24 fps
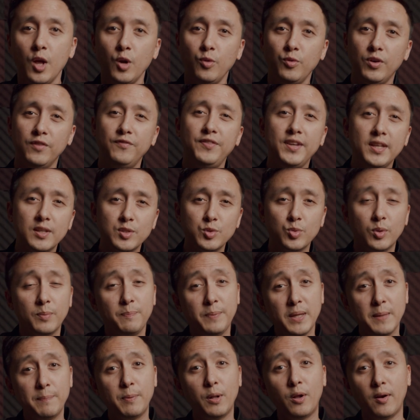reveals what
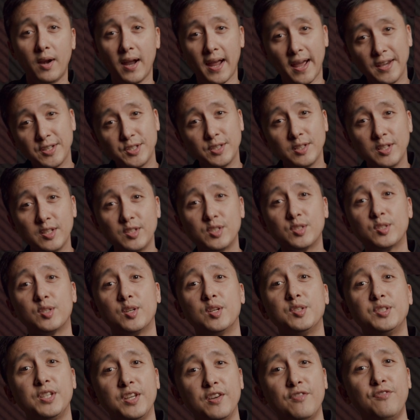people are actually
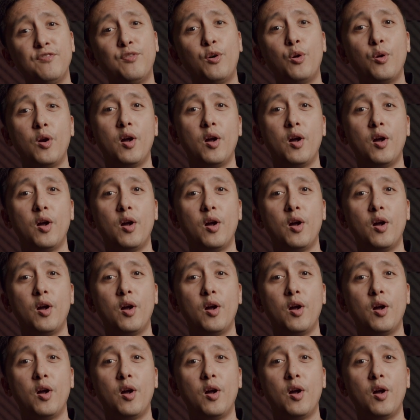searching for